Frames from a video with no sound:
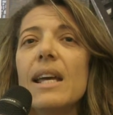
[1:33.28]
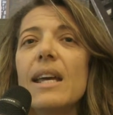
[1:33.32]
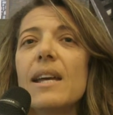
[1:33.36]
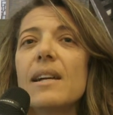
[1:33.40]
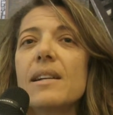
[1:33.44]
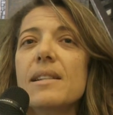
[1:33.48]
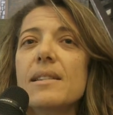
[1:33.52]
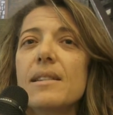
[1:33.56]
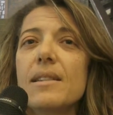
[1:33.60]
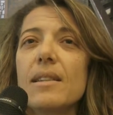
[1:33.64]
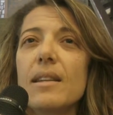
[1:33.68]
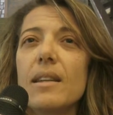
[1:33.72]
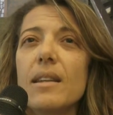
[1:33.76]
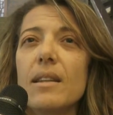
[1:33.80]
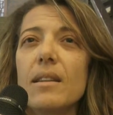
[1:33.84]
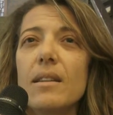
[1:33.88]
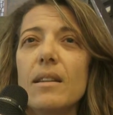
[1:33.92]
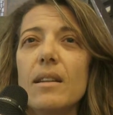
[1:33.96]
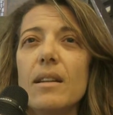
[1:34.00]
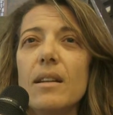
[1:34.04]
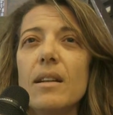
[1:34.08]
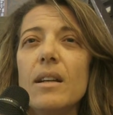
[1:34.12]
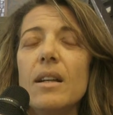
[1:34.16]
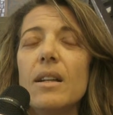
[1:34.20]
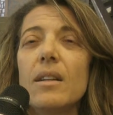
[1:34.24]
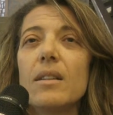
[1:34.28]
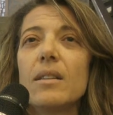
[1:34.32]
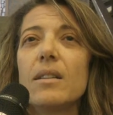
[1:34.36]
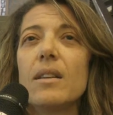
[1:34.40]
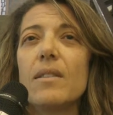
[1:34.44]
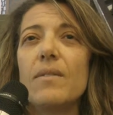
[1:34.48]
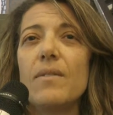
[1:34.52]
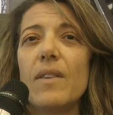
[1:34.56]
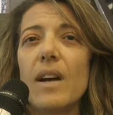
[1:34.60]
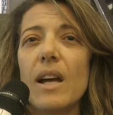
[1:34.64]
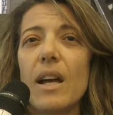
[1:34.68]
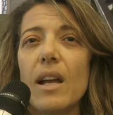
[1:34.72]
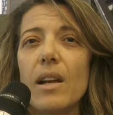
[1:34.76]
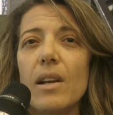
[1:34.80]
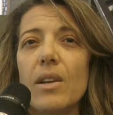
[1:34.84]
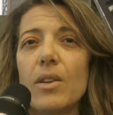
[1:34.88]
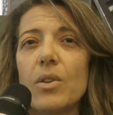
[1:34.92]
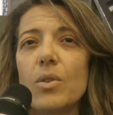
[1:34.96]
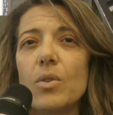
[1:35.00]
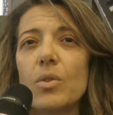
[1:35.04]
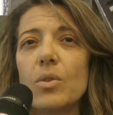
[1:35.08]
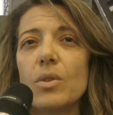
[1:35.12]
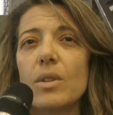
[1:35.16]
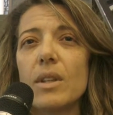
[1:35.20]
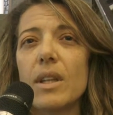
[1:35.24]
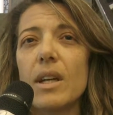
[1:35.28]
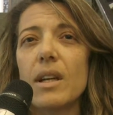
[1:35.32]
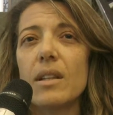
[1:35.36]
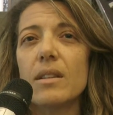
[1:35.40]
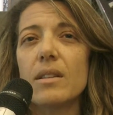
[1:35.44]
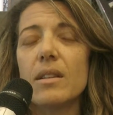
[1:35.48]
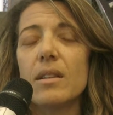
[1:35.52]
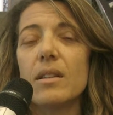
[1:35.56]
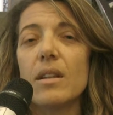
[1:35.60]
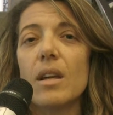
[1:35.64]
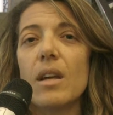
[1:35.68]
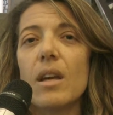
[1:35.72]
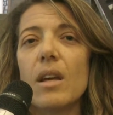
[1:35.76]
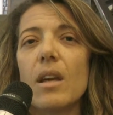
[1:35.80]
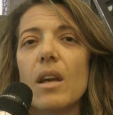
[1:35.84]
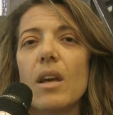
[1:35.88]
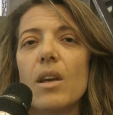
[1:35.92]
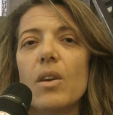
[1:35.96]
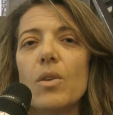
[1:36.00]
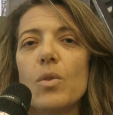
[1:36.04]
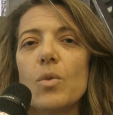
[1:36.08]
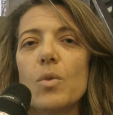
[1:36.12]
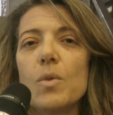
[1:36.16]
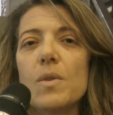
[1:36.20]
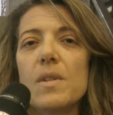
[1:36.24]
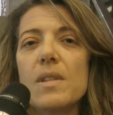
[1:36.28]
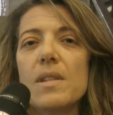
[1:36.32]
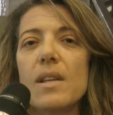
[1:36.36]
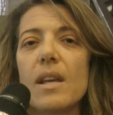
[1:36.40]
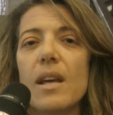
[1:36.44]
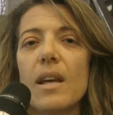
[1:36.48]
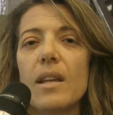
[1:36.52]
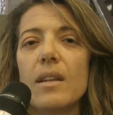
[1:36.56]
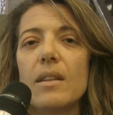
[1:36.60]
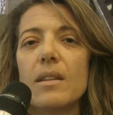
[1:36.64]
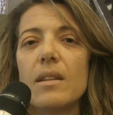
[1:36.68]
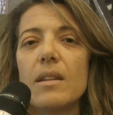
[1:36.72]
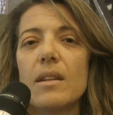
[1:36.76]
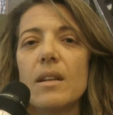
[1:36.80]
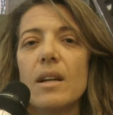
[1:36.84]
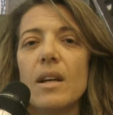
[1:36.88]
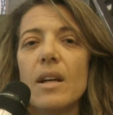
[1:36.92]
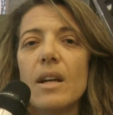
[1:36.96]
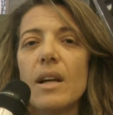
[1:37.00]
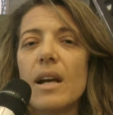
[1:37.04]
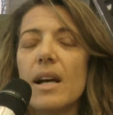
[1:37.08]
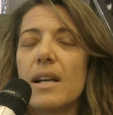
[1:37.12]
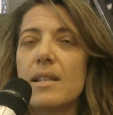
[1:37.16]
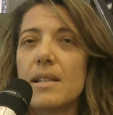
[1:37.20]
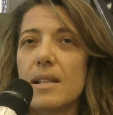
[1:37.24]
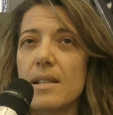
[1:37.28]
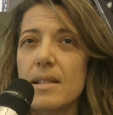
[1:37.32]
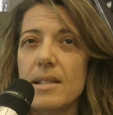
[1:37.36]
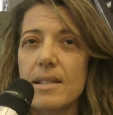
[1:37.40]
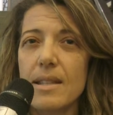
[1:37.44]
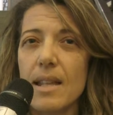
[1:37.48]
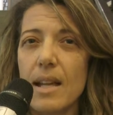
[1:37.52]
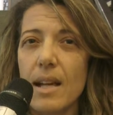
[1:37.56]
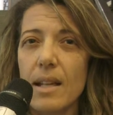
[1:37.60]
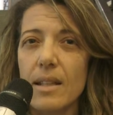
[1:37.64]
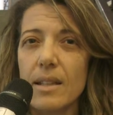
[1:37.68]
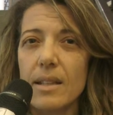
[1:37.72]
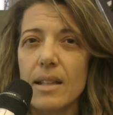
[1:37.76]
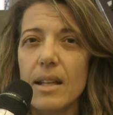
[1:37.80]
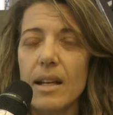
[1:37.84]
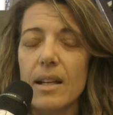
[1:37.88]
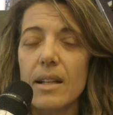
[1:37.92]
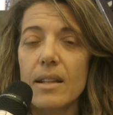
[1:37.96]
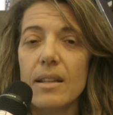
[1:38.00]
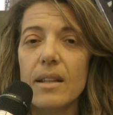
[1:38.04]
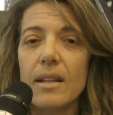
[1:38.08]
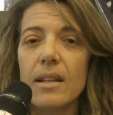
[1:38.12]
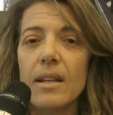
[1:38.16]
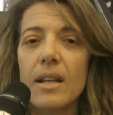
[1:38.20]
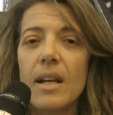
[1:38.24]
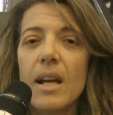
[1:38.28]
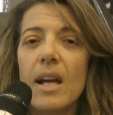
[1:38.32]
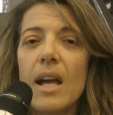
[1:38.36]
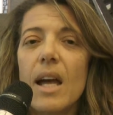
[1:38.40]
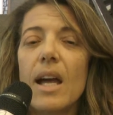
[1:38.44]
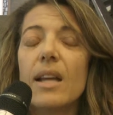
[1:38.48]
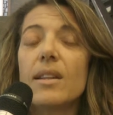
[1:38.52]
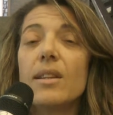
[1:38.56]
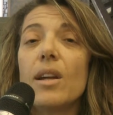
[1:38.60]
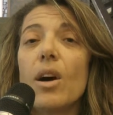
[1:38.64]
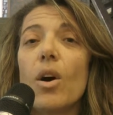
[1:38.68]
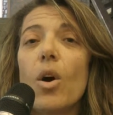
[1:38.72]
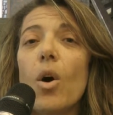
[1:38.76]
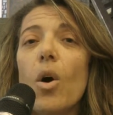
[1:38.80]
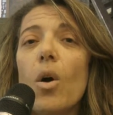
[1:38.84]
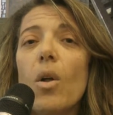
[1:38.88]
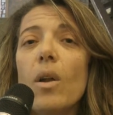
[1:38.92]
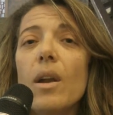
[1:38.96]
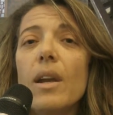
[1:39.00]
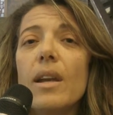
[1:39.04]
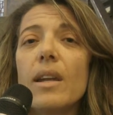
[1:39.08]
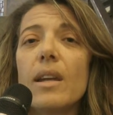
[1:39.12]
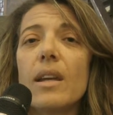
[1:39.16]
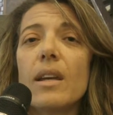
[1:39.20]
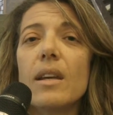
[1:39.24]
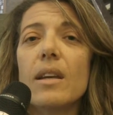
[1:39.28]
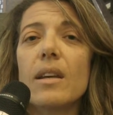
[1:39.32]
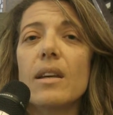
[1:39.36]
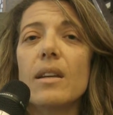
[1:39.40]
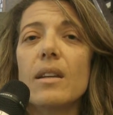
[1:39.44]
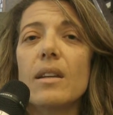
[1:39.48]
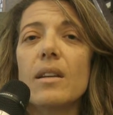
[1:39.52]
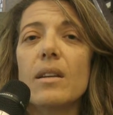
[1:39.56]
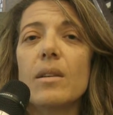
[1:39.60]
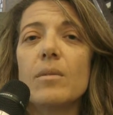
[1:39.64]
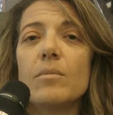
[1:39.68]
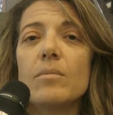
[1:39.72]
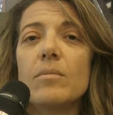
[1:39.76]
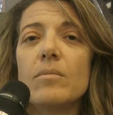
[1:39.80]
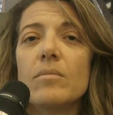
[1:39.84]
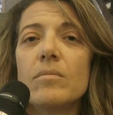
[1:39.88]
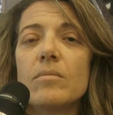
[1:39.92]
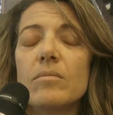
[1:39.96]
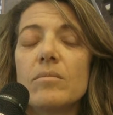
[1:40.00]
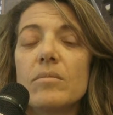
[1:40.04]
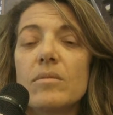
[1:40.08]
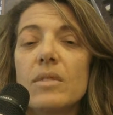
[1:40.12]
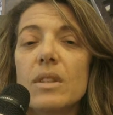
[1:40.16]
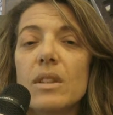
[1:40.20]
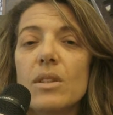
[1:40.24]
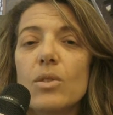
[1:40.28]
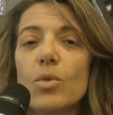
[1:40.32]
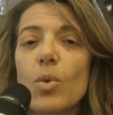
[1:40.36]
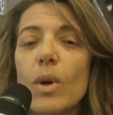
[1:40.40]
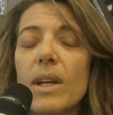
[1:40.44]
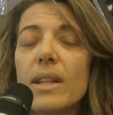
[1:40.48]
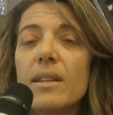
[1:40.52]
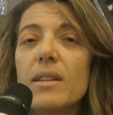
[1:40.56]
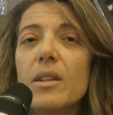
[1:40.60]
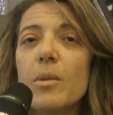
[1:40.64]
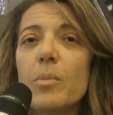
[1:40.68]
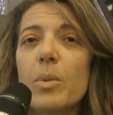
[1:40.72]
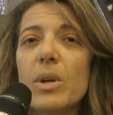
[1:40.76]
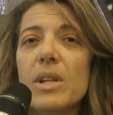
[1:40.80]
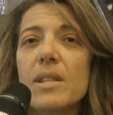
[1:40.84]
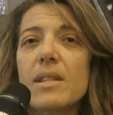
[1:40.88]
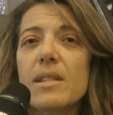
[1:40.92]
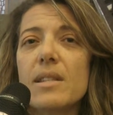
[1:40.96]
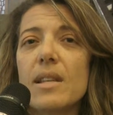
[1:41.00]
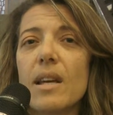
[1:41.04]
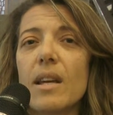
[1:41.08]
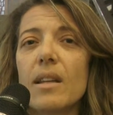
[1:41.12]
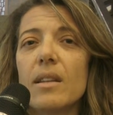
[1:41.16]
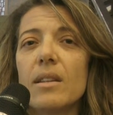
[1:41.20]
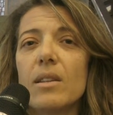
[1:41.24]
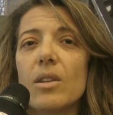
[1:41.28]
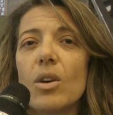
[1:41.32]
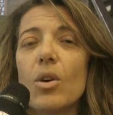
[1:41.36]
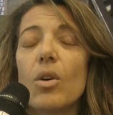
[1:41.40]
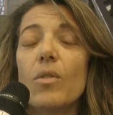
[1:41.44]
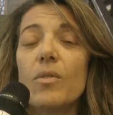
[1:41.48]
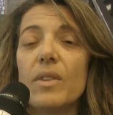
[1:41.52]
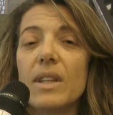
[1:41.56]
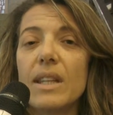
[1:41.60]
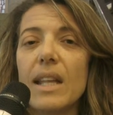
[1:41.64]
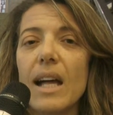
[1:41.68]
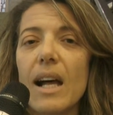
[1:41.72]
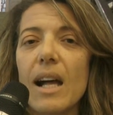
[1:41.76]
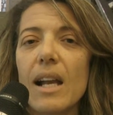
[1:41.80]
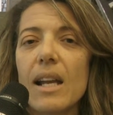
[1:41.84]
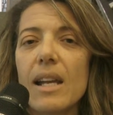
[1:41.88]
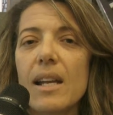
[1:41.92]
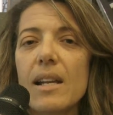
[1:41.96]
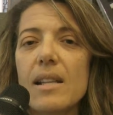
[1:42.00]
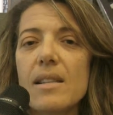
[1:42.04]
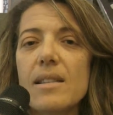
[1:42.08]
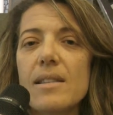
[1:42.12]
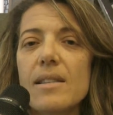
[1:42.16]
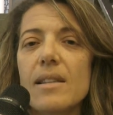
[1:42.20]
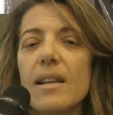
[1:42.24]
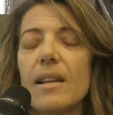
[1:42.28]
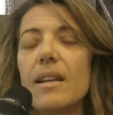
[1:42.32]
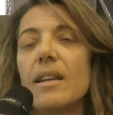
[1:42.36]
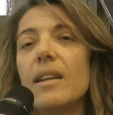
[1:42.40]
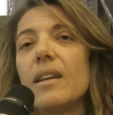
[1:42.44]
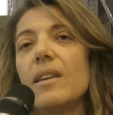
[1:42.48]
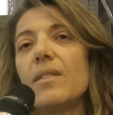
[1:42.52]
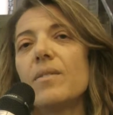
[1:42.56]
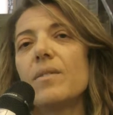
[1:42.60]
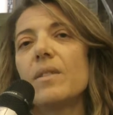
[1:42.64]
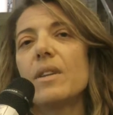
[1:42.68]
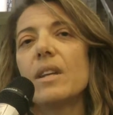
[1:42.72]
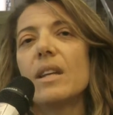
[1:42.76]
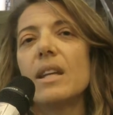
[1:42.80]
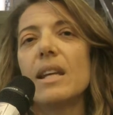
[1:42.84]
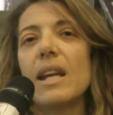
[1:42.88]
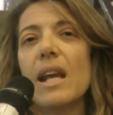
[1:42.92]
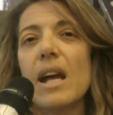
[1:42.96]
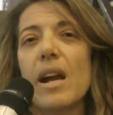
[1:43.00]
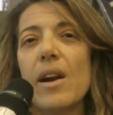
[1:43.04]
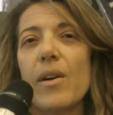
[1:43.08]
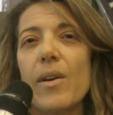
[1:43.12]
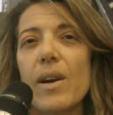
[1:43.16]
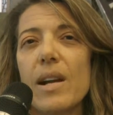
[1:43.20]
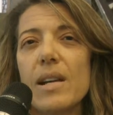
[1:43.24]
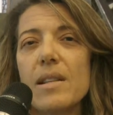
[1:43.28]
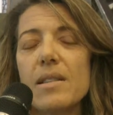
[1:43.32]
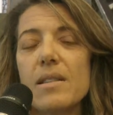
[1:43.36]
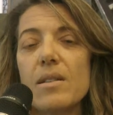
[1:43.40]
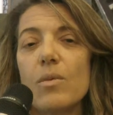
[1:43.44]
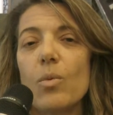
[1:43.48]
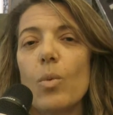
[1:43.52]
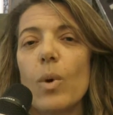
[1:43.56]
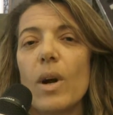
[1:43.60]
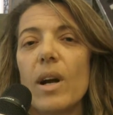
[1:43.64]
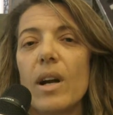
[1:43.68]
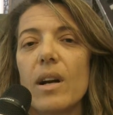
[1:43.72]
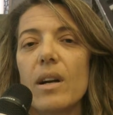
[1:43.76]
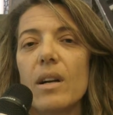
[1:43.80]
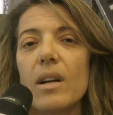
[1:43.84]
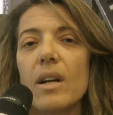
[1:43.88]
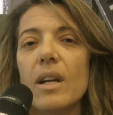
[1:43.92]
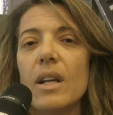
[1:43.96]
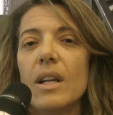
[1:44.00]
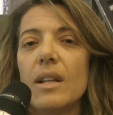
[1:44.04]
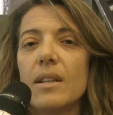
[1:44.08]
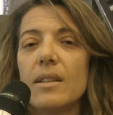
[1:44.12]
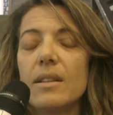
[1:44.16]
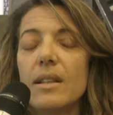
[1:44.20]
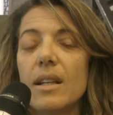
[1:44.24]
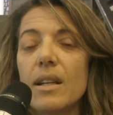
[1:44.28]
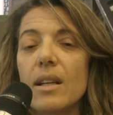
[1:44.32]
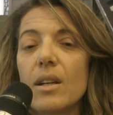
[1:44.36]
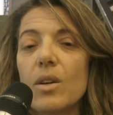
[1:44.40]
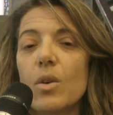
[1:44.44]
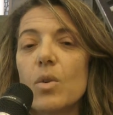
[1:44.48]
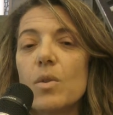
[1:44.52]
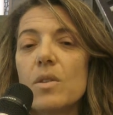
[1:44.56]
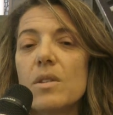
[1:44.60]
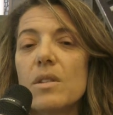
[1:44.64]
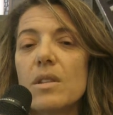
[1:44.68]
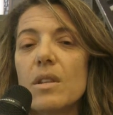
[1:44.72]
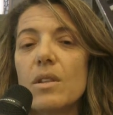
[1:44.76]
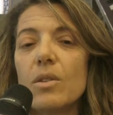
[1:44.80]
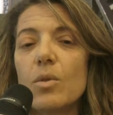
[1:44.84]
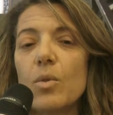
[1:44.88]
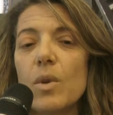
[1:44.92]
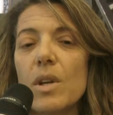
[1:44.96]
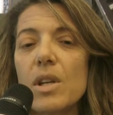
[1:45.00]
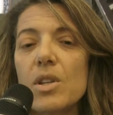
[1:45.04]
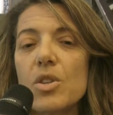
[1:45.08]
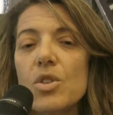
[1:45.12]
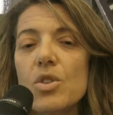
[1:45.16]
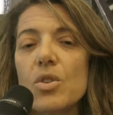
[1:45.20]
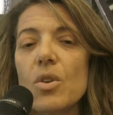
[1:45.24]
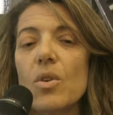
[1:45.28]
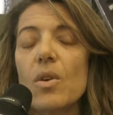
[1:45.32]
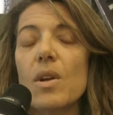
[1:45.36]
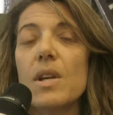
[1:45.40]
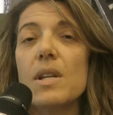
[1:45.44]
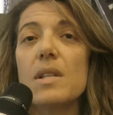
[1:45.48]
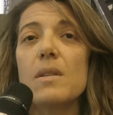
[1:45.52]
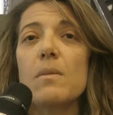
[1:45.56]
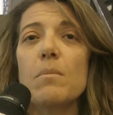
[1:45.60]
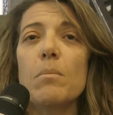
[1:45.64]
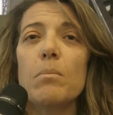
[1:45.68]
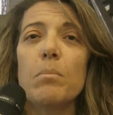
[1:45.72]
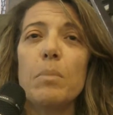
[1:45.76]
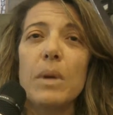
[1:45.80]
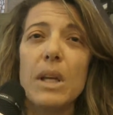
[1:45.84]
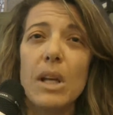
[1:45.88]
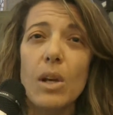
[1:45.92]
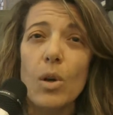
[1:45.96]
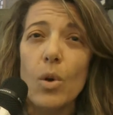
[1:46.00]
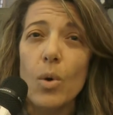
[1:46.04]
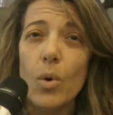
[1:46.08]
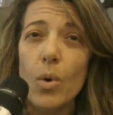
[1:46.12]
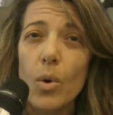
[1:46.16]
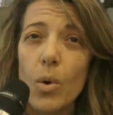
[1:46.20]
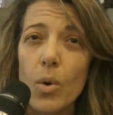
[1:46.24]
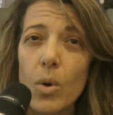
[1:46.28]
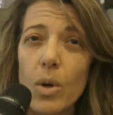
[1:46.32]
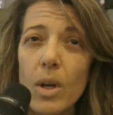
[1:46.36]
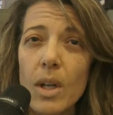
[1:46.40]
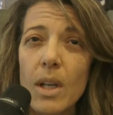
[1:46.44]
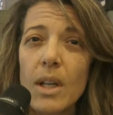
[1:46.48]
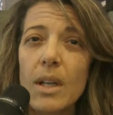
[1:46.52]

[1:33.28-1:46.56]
exceed the value that the EU said as a standard. And only 20% um, of Italians lived in areas where the concentration is below